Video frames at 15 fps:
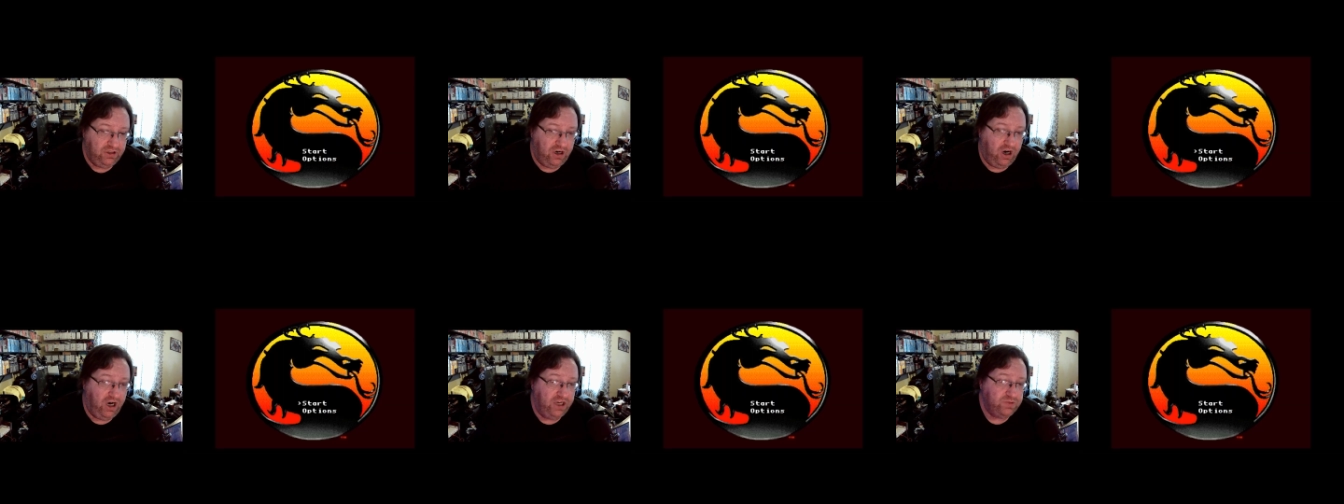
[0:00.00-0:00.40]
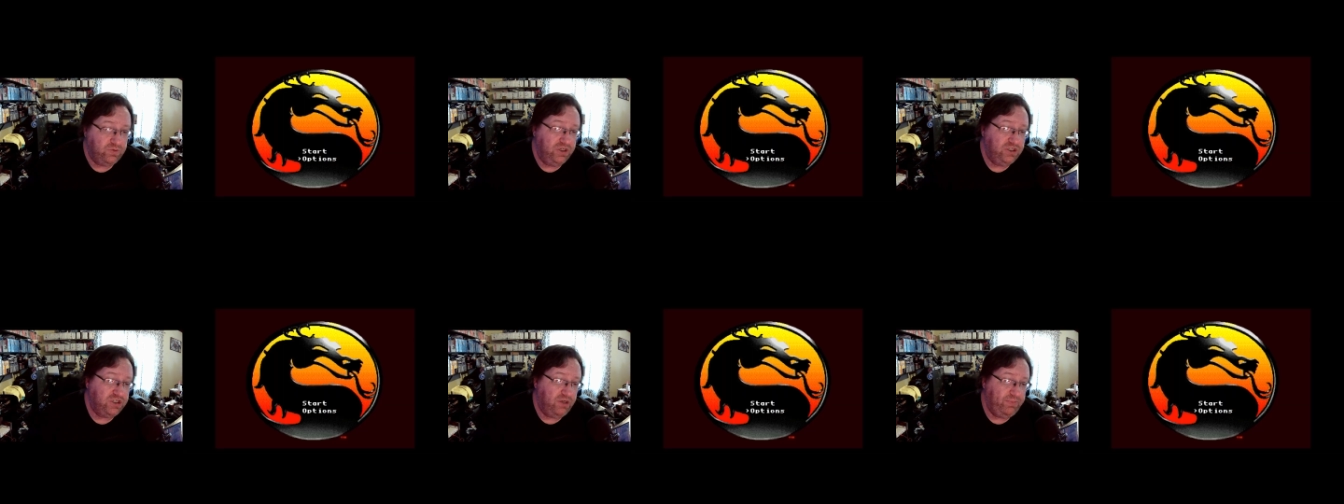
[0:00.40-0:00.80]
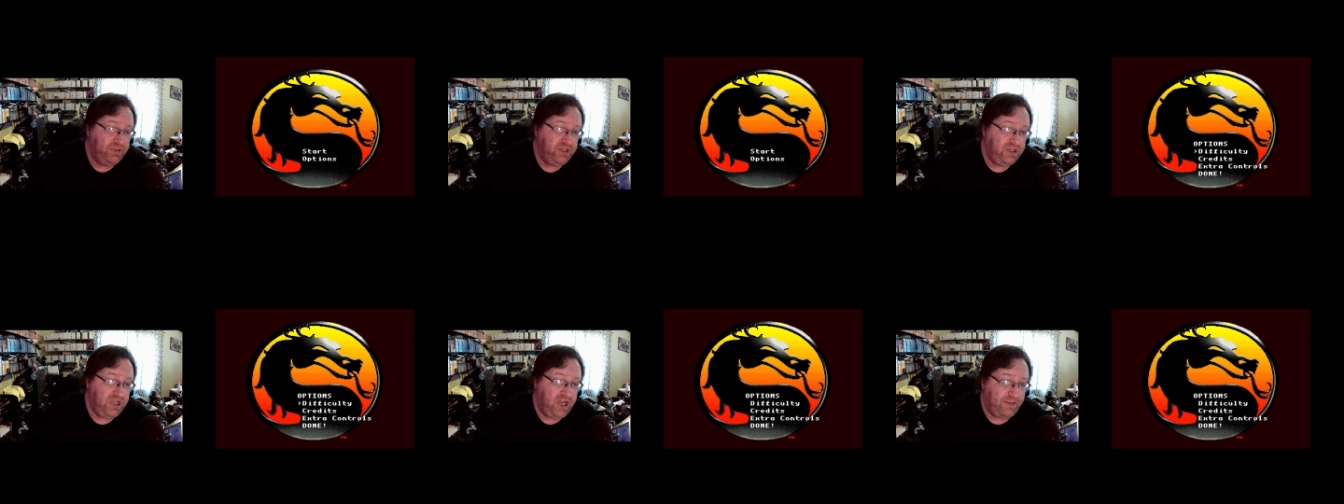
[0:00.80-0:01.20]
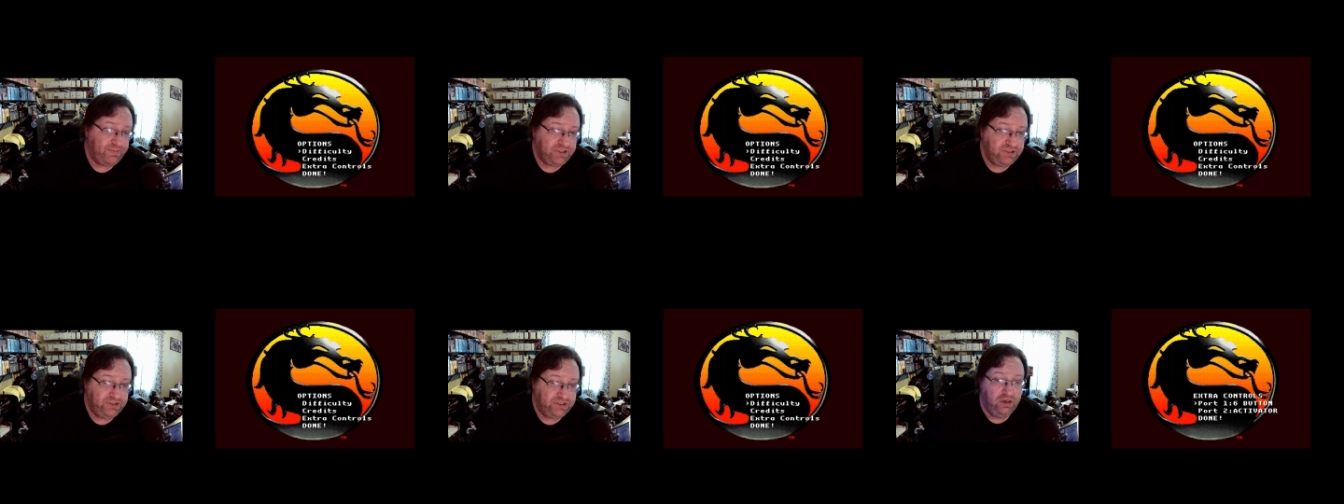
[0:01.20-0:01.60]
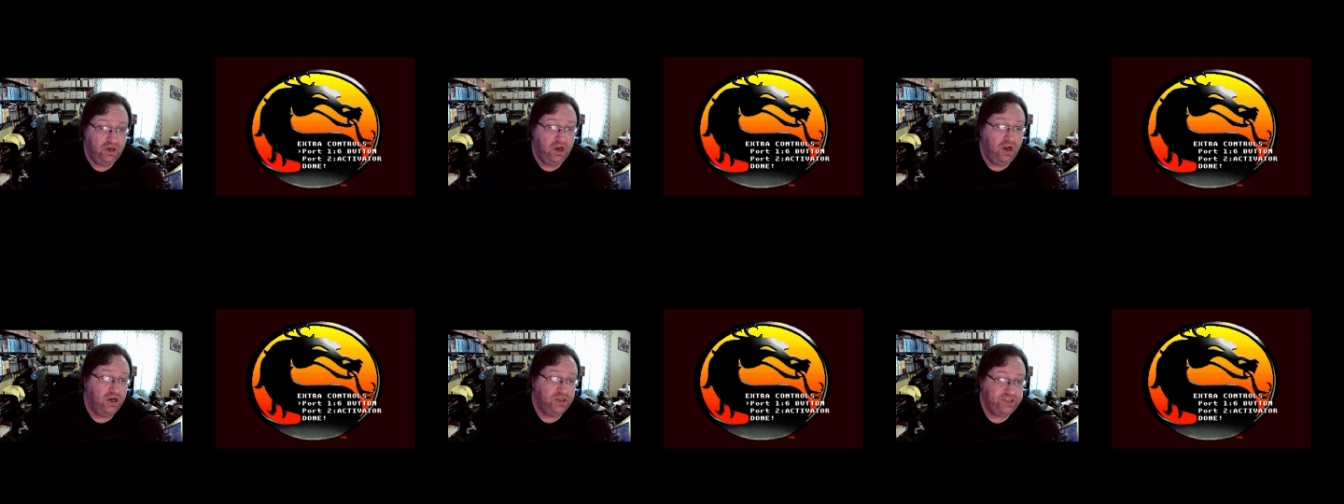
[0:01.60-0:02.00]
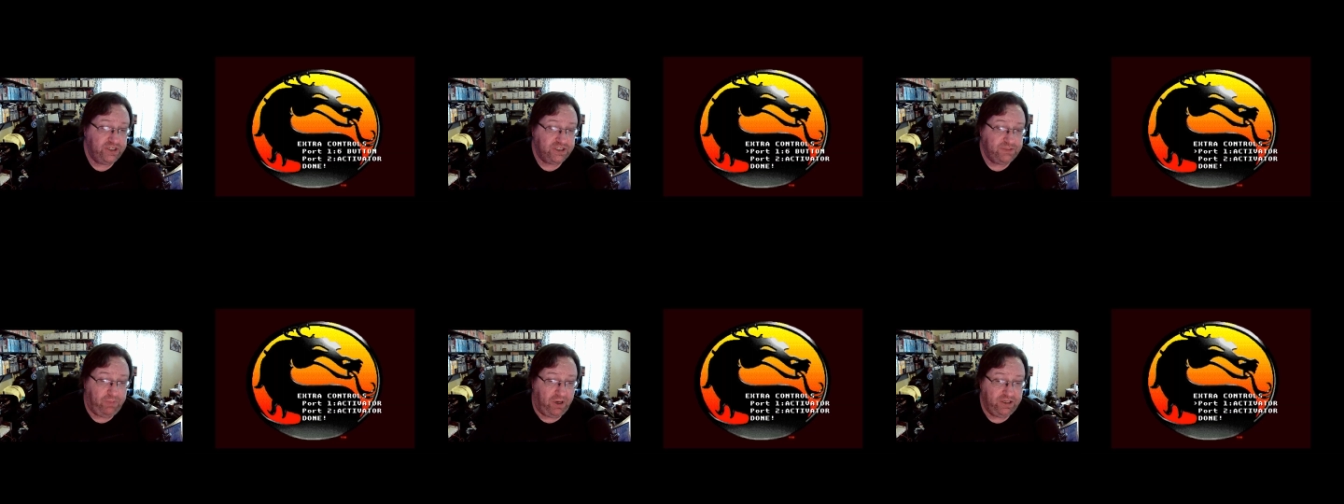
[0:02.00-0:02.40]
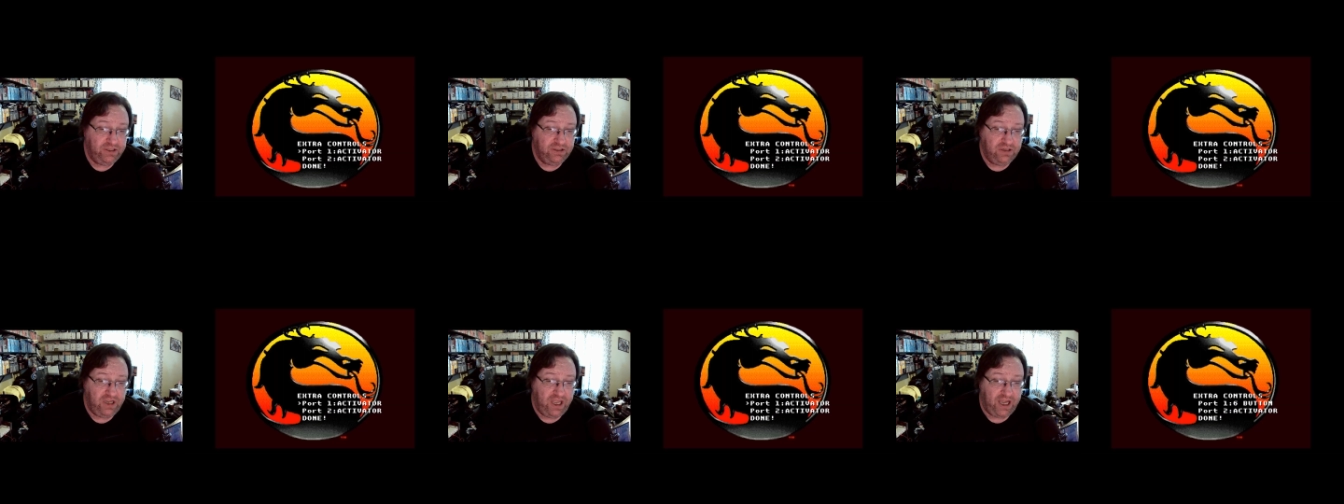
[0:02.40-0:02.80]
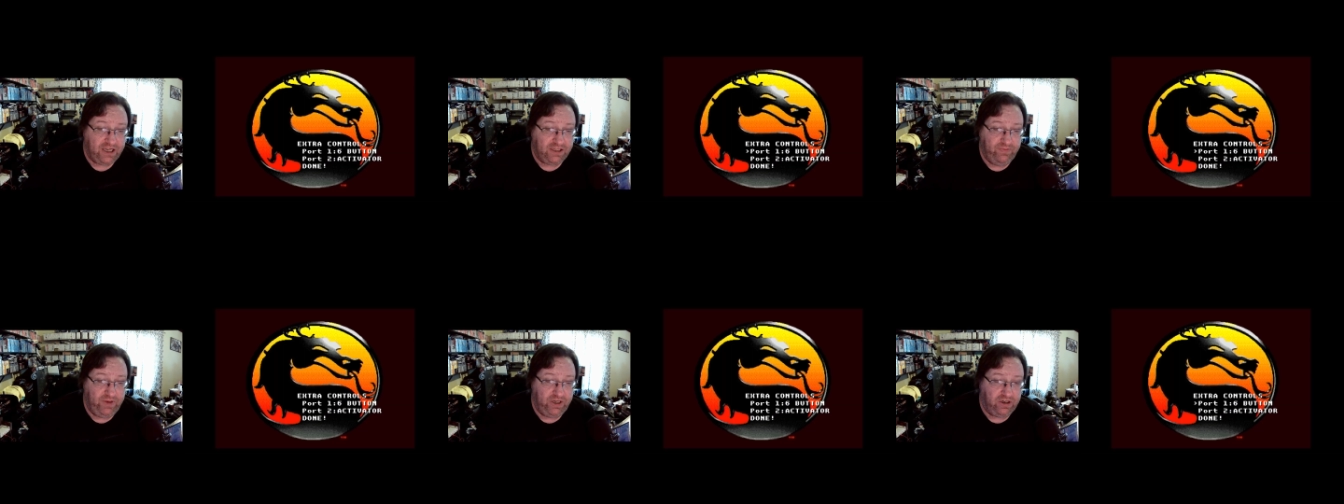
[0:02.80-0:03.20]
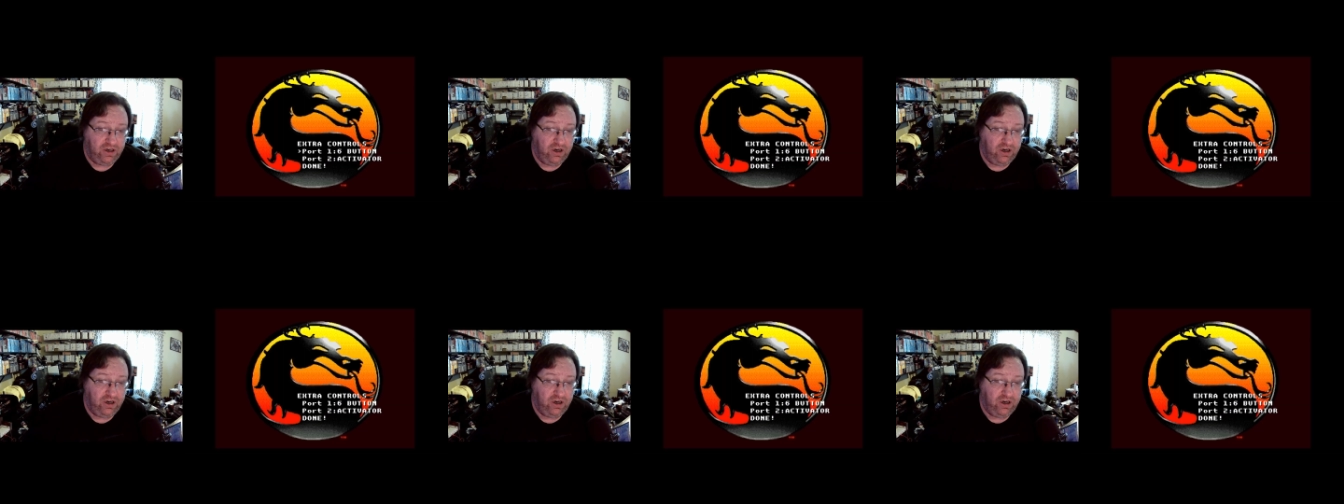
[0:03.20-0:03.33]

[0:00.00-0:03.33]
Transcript: All right, so we're going to jump into the options. 6 button, activator.